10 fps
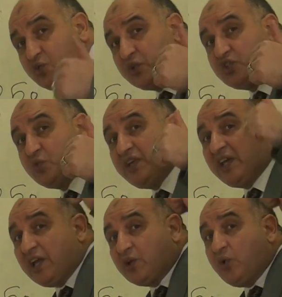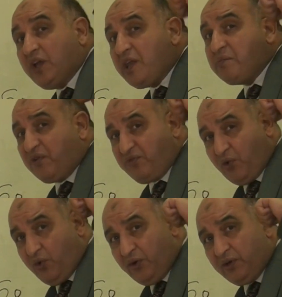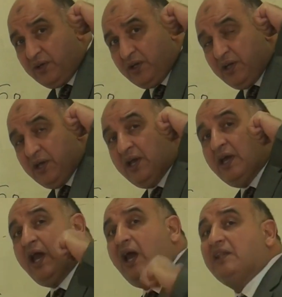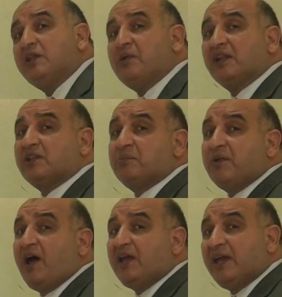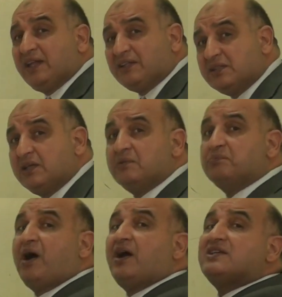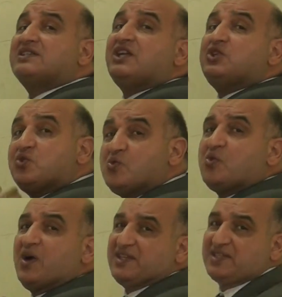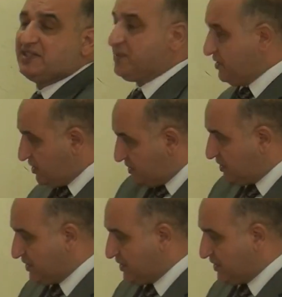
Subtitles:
which we calculate before and multiply it by the new asset. This is